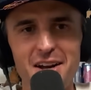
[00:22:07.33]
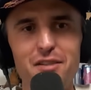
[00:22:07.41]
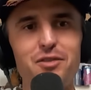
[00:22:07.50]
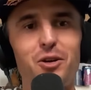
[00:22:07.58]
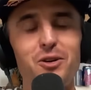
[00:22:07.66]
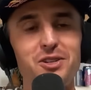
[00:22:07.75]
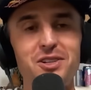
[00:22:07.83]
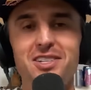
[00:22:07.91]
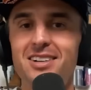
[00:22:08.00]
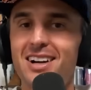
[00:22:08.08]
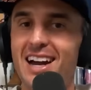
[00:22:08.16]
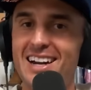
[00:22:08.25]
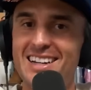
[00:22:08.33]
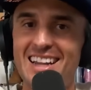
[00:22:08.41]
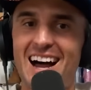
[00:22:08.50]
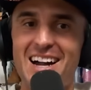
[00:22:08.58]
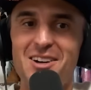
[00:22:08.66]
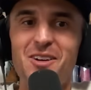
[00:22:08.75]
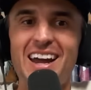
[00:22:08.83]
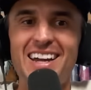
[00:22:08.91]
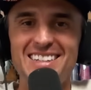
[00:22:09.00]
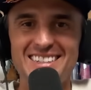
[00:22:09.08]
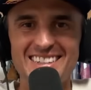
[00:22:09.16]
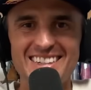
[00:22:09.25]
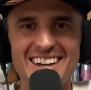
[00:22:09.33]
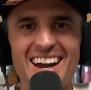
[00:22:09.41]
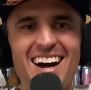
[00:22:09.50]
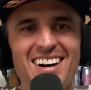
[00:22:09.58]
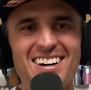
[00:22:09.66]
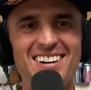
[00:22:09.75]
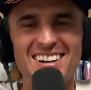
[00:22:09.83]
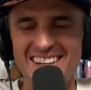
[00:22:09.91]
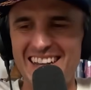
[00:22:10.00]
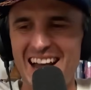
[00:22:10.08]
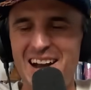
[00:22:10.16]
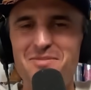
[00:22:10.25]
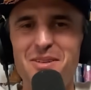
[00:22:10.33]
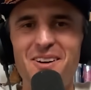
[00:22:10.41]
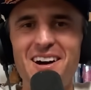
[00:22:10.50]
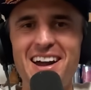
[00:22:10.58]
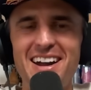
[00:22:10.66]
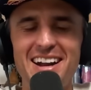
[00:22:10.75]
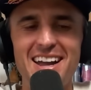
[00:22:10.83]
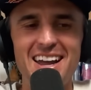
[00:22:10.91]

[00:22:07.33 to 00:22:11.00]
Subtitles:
Of course, he's still got a lot of ways to go at that point.